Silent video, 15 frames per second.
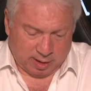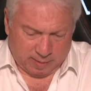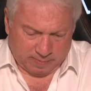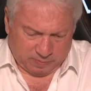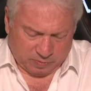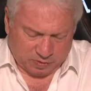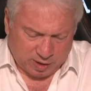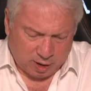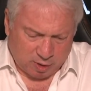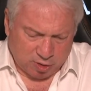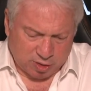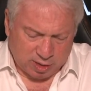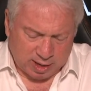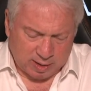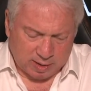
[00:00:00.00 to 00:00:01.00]
tells
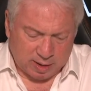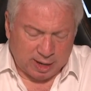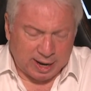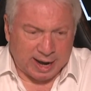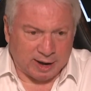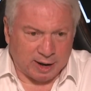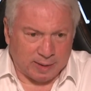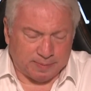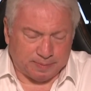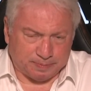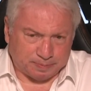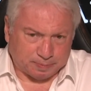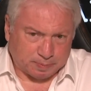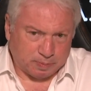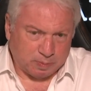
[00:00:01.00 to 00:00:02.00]
the lender
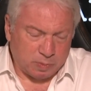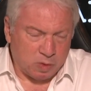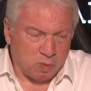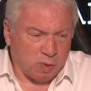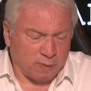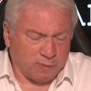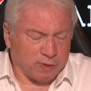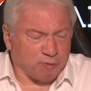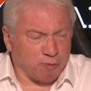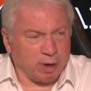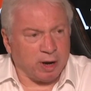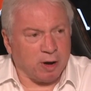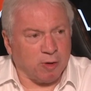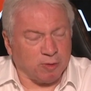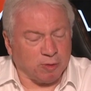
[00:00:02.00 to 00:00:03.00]
whether it's
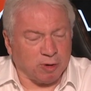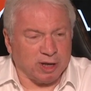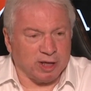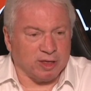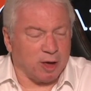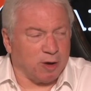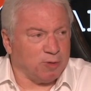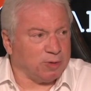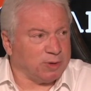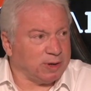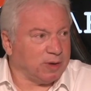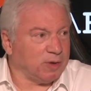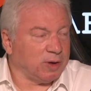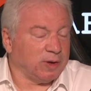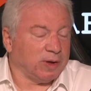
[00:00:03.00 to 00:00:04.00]
freehold or leasehold,
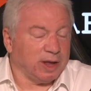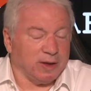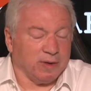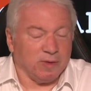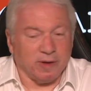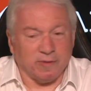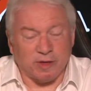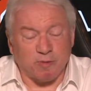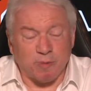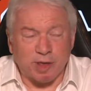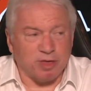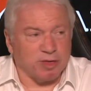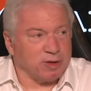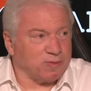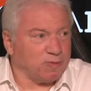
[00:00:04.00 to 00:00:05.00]
if it's
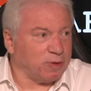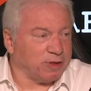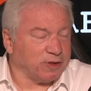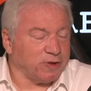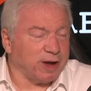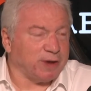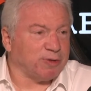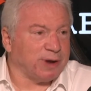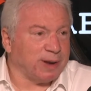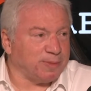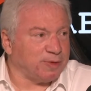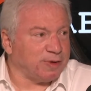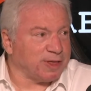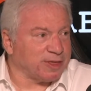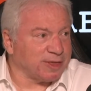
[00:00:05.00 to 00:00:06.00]
registered, what the title
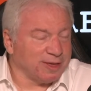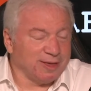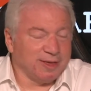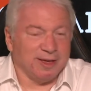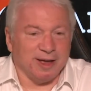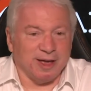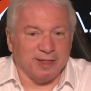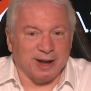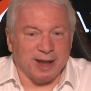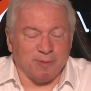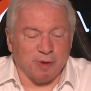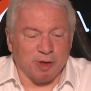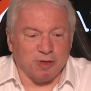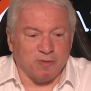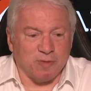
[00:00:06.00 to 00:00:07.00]
number is at the land
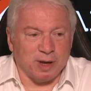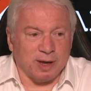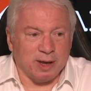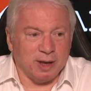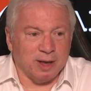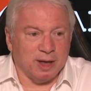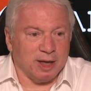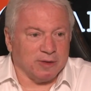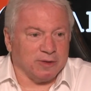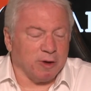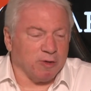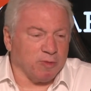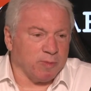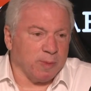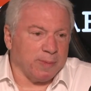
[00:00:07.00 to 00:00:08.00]
registry. It
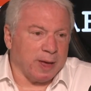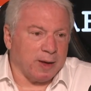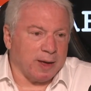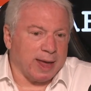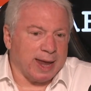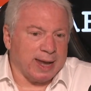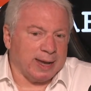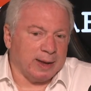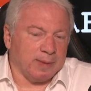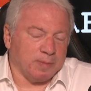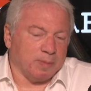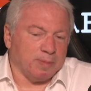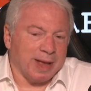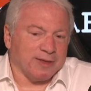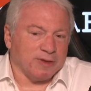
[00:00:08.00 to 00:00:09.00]
tells them about any
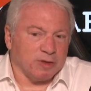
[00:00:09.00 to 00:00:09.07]
matters